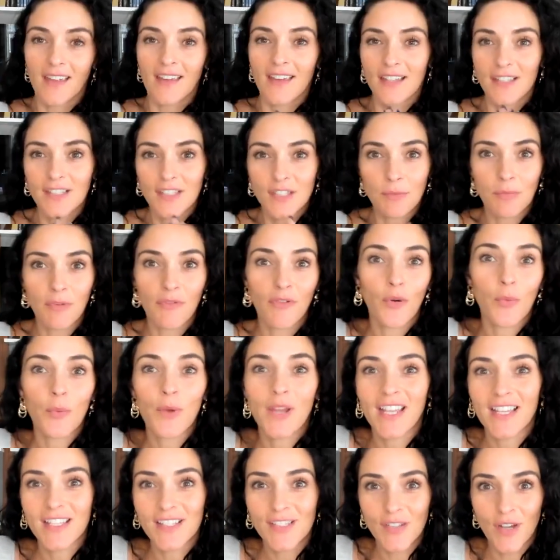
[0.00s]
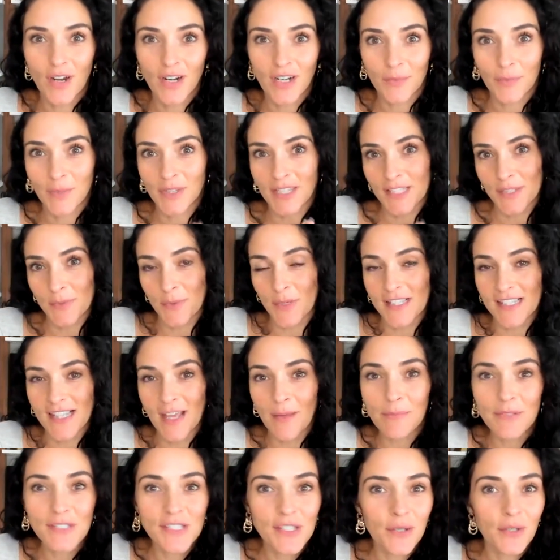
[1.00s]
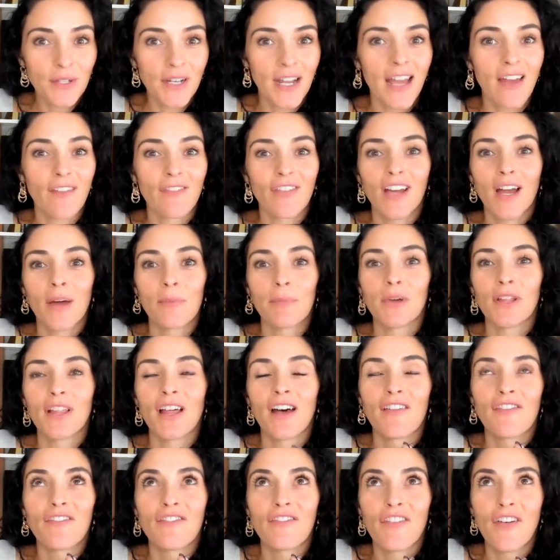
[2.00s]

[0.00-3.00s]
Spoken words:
So before we get started with this week's episode, I have a couple of